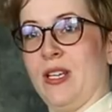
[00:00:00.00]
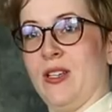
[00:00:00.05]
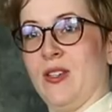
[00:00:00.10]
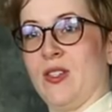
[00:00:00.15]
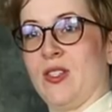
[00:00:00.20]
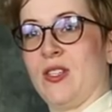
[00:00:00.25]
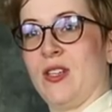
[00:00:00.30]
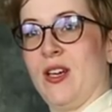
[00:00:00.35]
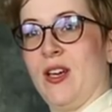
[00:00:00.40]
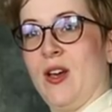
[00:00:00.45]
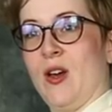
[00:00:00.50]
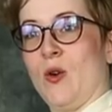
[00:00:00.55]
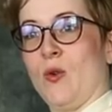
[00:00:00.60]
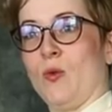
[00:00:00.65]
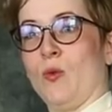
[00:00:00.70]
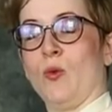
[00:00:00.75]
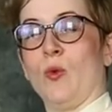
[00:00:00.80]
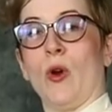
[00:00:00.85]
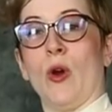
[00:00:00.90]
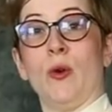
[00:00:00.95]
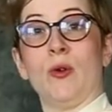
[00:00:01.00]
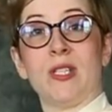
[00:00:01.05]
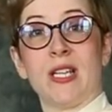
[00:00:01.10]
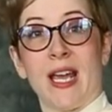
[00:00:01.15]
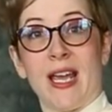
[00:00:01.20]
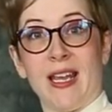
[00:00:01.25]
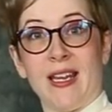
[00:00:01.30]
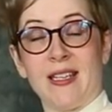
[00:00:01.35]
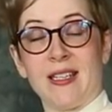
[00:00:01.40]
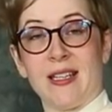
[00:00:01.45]
is
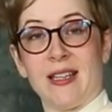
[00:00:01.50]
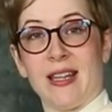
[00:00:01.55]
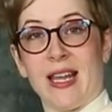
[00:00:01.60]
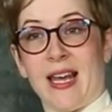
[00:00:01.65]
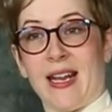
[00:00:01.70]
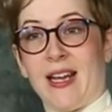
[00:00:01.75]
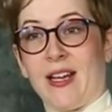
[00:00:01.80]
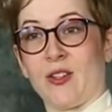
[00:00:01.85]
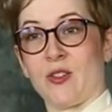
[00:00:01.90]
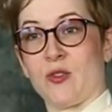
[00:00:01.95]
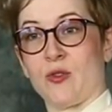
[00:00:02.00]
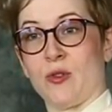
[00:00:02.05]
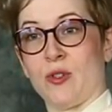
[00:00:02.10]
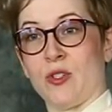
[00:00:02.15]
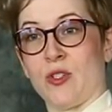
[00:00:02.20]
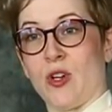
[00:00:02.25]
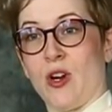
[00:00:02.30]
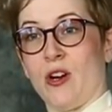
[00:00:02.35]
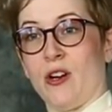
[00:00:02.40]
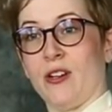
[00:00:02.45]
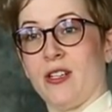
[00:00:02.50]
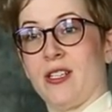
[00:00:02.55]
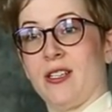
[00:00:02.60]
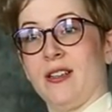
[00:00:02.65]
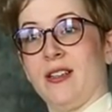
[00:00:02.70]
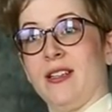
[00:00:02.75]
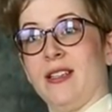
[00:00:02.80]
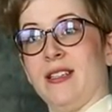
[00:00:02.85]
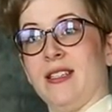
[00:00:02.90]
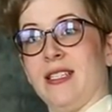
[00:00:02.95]
rotate that extra dart
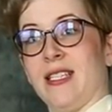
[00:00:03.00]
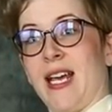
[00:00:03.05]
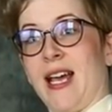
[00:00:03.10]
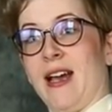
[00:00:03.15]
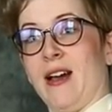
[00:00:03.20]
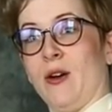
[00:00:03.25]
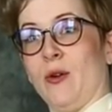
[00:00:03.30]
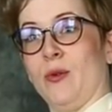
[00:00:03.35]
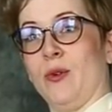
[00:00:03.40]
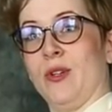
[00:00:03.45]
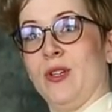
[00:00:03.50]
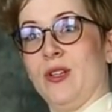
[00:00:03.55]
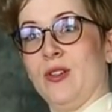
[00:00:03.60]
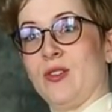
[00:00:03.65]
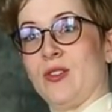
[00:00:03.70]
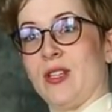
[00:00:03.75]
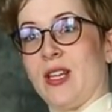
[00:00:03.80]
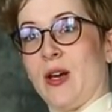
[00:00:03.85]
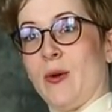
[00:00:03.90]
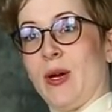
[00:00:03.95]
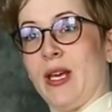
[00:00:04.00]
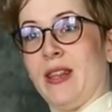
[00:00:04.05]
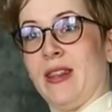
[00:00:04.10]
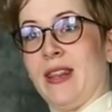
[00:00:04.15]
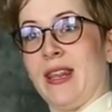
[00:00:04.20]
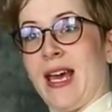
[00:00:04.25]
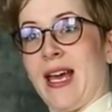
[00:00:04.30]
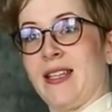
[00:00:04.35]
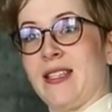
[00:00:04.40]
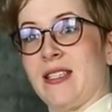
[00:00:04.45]
down, so that way
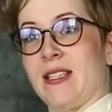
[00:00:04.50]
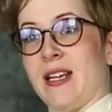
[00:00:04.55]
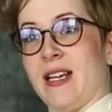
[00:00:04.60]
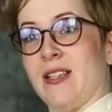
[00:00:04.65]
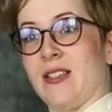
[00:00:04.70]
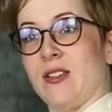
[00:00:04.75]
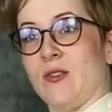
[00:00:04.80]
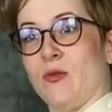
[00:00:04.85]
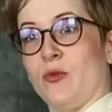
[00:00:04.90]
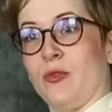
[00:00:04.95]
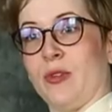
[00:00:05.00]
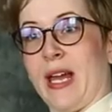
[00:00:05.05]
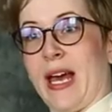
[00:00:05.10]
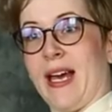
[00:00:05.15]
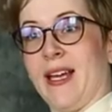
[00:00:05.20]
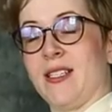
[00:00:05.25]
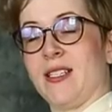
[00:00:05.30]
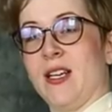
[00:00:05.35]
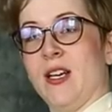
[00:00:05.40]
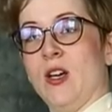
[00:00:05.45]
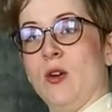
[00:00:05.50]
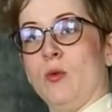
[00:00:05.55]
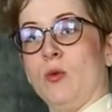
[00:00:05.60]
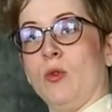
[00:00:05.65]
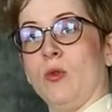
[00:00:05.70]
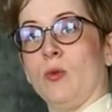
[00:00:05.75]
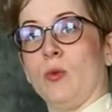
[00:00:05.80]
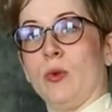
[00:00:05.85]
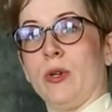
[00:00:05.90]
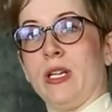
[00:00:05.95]
that's nice and flat.
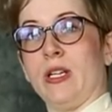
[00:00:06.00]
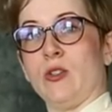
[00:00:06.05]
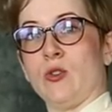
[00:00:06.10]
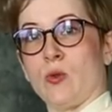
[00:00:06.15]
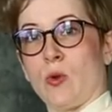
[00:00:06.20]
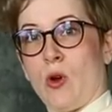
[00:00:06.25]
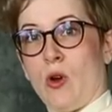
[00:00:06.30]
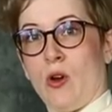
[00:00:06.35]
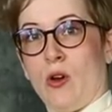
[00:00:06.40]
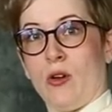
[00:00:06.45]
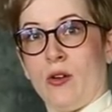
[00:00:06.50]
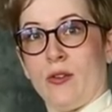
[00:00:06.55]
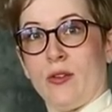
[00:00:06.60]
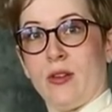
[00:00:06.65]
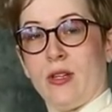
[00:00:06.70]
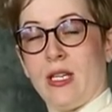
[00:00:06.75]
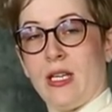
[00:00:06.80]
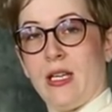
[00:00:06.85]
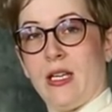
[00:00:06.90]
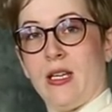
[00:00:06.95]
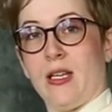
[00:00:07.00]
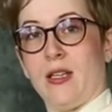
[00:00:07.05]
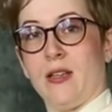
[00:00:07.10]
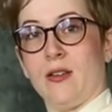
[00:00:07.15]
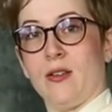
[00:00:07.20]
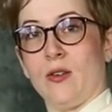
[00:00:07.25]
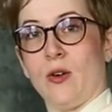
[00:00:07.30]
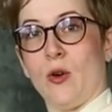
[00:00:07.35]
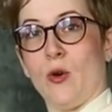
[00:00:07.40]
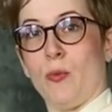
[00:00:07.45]
We'll redraw the
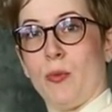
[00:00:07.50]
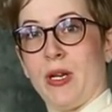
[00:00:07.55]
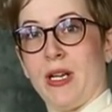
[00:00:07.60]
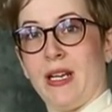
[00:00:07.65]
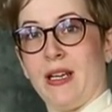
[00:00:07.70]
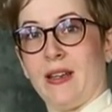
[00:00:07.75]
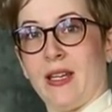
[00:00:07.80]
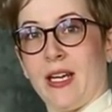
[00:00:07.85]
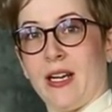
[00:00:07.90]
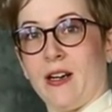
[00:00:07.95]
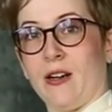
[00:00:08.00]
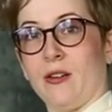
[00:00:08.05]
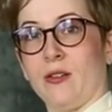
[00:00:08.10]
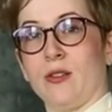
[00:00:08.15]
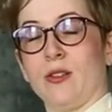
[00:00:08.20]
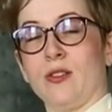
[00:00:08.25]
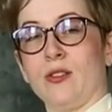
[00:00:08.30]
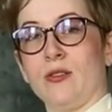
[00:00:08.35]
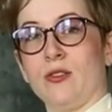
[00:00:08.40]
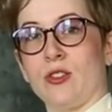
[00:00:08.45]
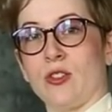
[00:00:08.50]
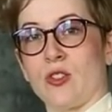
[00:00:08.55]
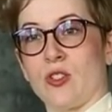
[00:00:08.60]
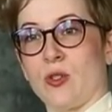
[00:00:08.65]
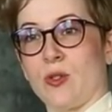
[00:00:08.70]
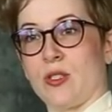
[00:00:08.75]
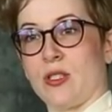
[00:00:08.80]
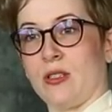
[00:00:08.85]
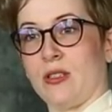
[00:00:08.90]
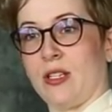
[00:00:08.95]
opening there just
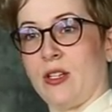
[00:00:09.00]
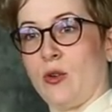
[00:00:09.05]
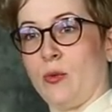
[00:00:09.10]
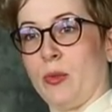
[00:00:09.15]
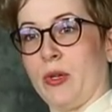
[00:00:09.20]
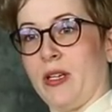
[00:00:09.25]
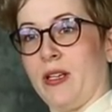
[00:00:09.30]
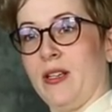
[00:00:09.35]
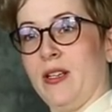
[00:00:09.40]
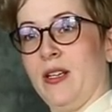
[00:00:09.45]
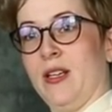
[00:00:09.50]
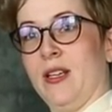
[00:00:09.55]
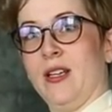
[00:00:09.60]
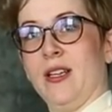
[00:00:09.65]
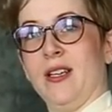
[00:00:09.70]
so it's a little bit